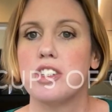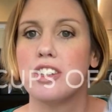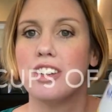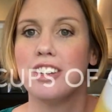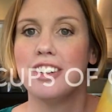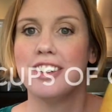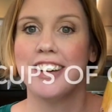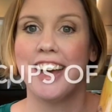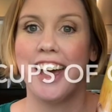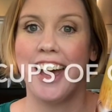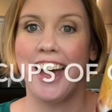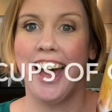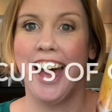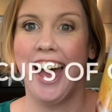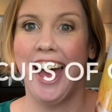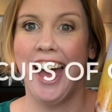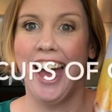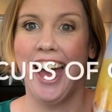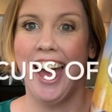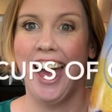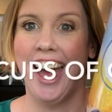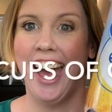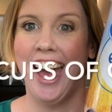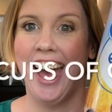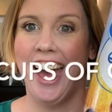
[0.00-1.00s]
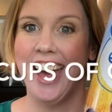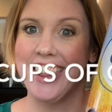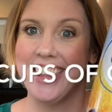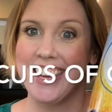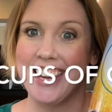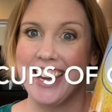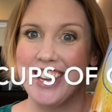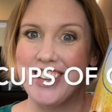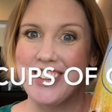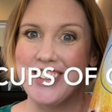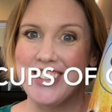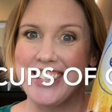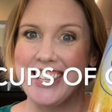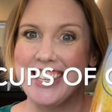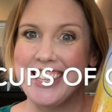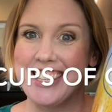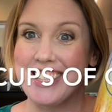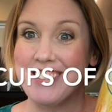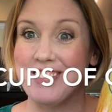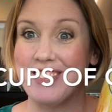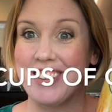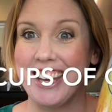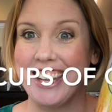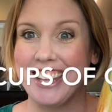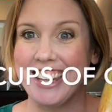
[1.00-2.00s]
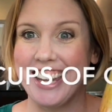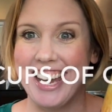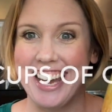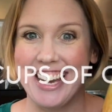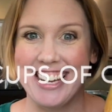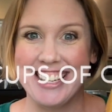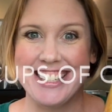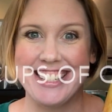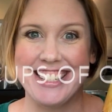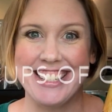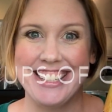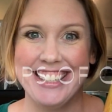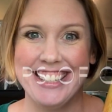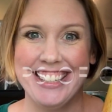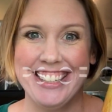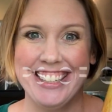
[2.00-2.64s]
I think I used these in my last